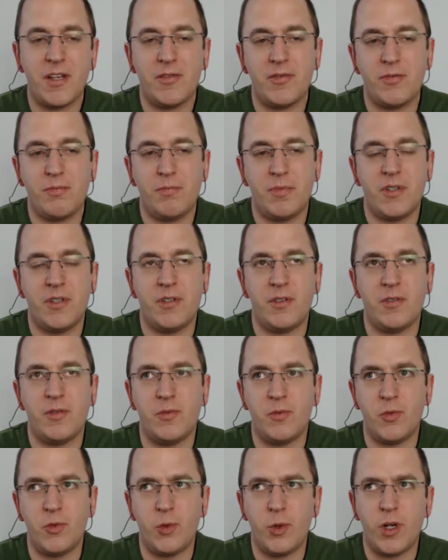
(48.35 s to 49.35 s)
I've
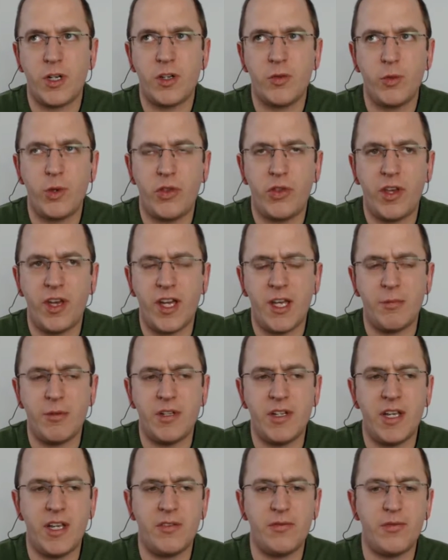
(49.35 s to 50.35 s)
been working with
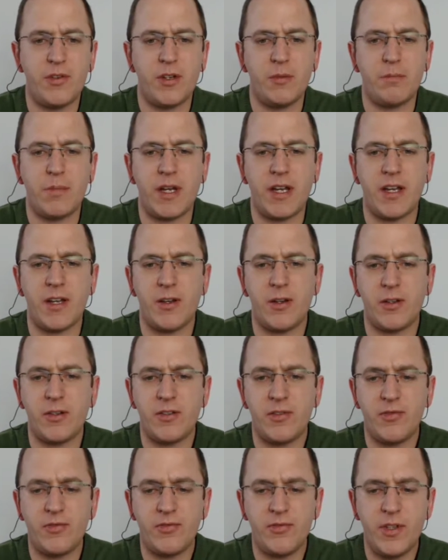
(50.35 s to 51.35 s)
Hibernate for
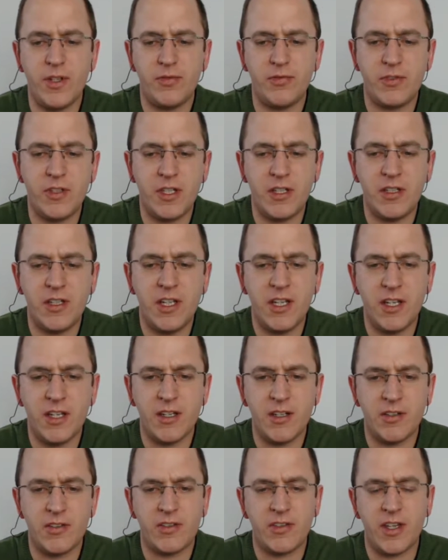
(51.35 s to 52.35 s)
about 15
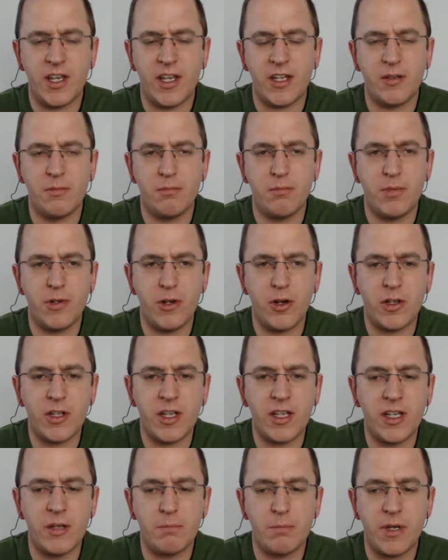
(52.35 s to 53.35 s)
years and
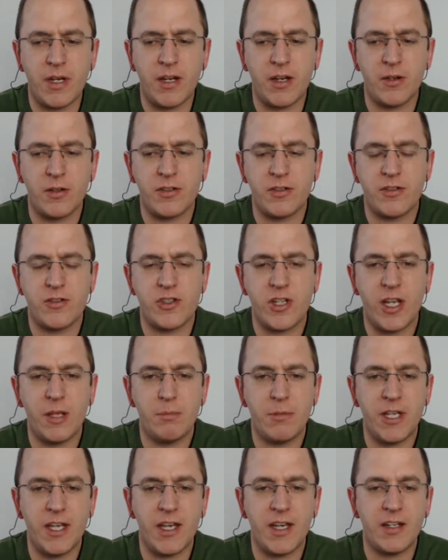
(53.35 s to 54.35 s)
blogging about
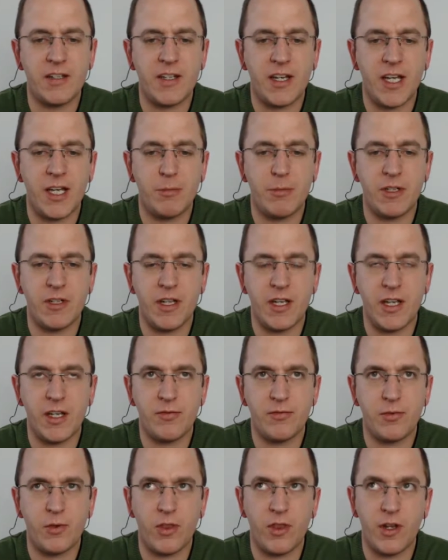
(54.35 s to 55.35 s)
JPA and
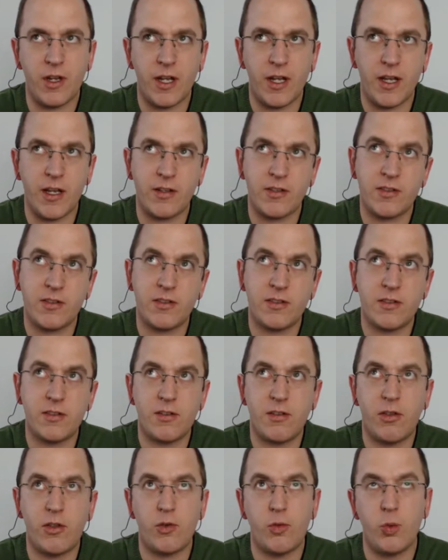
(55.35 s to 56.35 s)
Hibernate for the
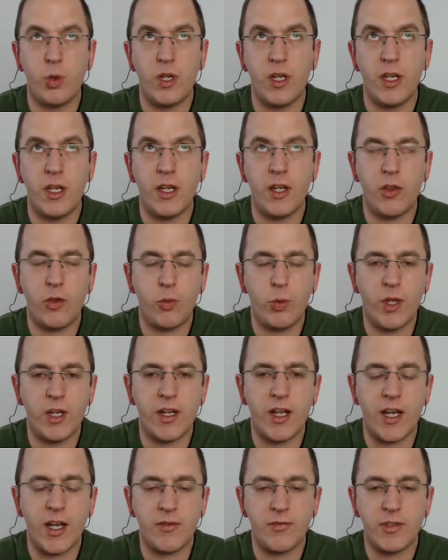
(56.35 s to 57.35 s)
last three and
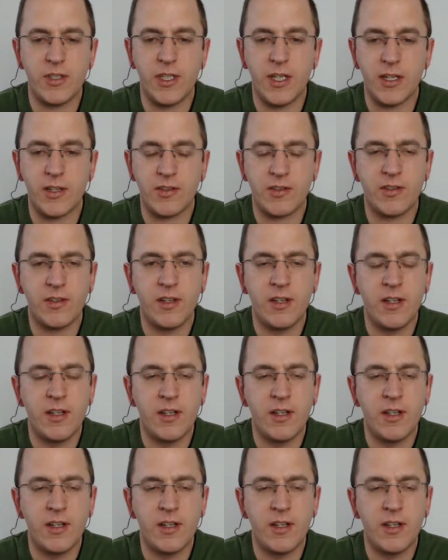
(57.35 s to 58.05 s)
a half years.